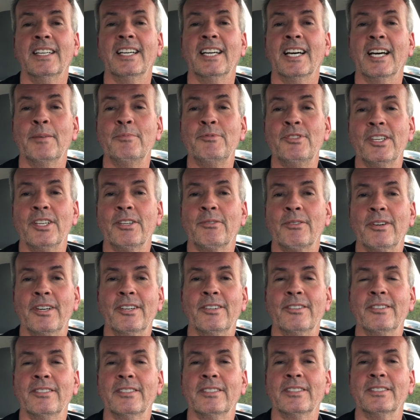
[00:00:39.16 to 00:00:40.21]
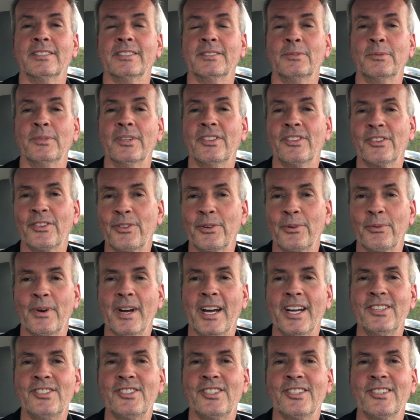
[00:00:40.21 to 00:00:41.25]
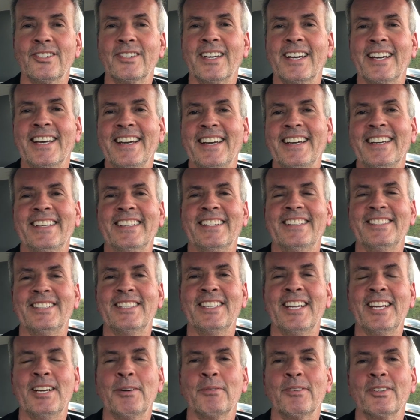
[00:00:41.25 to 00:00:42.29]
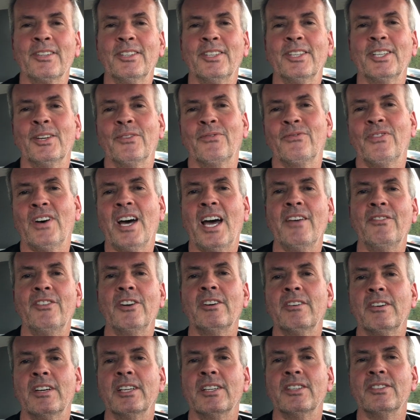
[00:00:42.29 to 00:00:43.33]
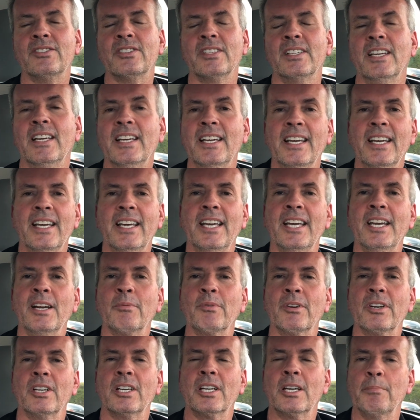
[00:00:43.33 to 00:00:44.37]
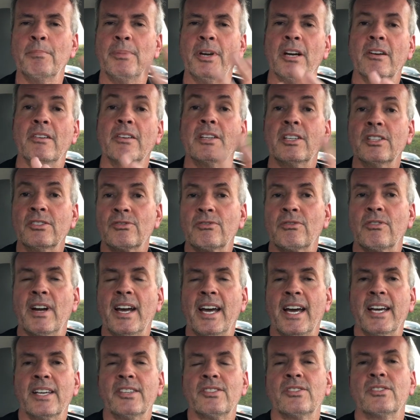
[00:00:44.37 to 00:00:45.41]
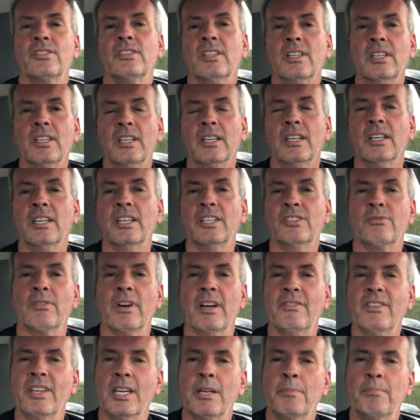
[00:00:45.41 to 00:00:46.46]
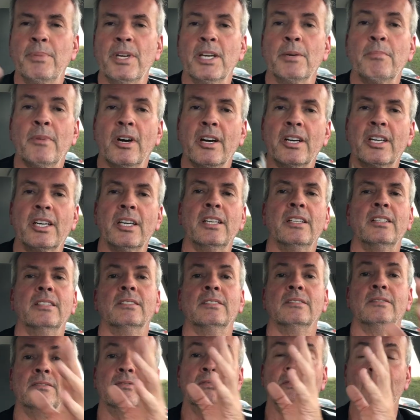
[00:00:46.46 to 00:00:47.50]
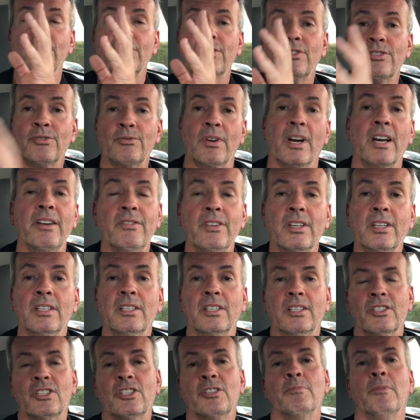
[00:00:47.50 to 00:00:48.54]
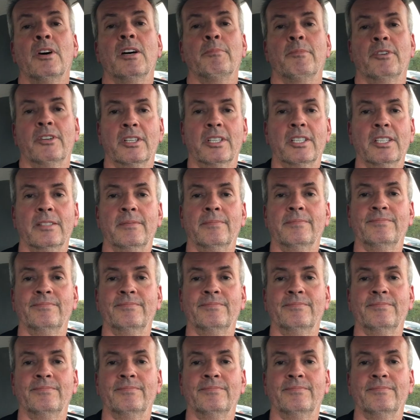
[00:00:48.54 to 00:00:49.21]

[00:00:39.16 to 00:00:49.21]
I'm Jay Cradeur with The Rideshare Guy, and today we're going to look at five areas, and we're going to compare and contrast uh, driving in a big market versus driving in a small market.